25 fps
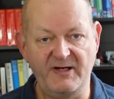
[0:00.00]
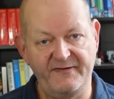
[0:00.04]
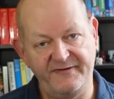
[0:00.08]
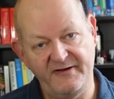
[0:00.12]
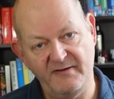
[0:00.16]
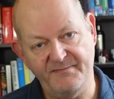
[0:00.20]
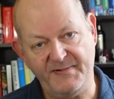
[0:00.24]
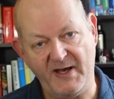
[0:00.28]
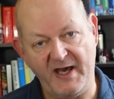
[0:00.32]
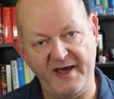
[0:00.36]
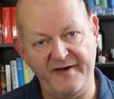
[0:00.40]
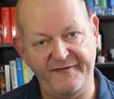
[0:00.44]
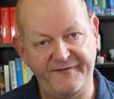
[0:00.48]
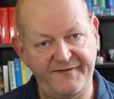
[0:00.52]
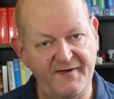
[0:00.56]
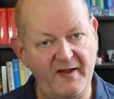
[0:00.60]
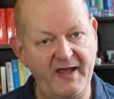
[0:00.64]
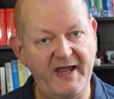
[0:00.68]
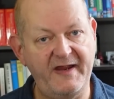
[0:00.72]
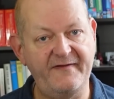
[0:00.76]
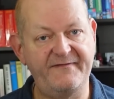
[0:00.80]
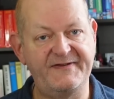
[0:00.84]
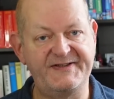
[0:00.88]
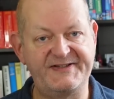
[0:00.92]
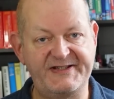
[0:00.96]
If you buy a
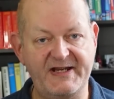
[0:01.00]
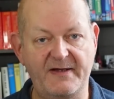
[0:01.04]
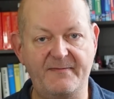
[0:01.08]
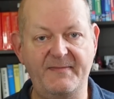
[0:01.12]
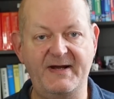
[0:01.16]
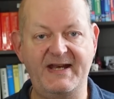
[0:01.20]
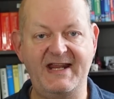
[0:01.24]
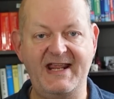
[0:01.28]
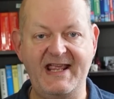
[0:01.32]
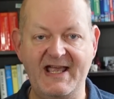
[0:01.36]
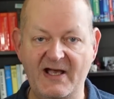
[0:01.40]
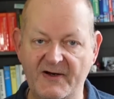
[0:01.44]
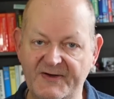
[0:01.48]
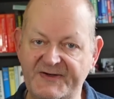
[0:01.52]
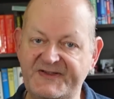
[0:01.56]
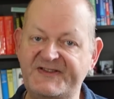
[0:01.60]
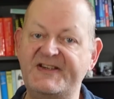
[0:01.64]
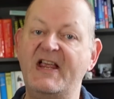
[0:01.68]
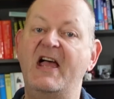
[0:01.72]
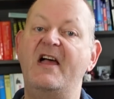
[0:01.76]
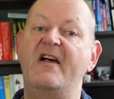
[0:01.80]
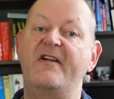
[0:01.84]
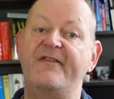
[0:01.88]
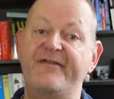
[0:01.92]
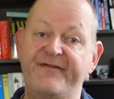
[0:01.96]
flight for somebody else,
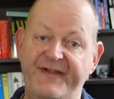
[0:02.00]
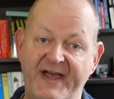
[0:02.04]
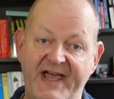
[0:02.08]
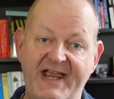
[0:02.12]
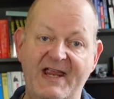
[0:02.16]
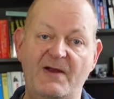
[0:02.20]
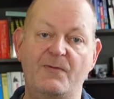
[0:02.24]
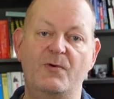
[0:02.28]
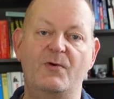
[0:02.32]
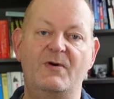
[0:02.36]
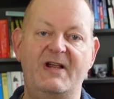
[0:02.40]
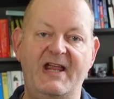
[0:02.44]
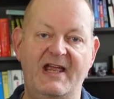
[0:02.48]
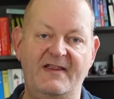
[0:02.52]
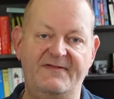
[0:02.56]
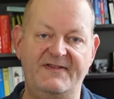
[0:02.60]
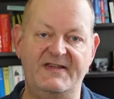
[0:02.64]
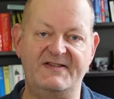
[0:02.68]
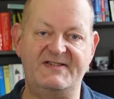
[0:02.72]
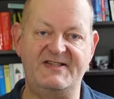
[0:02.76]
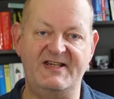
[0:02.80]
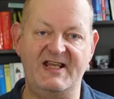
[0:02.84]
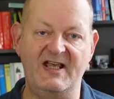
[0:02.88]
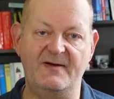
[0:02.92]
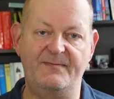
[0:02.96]
they will get
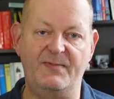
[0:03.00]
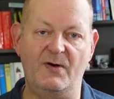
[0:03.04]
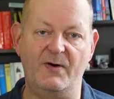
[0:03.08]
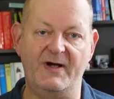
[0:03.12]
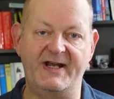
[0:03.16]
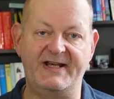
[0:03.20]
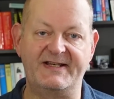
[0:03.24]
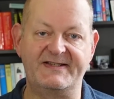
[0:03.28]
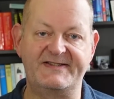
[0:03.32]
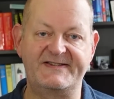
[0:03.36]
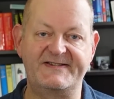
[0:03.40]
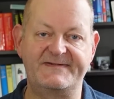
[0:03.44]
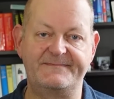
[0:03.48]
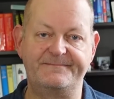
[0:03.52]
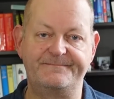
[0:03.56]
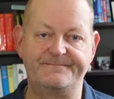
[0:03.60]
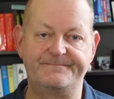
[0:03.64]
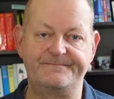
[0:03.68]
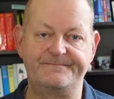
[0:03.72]
the tier points.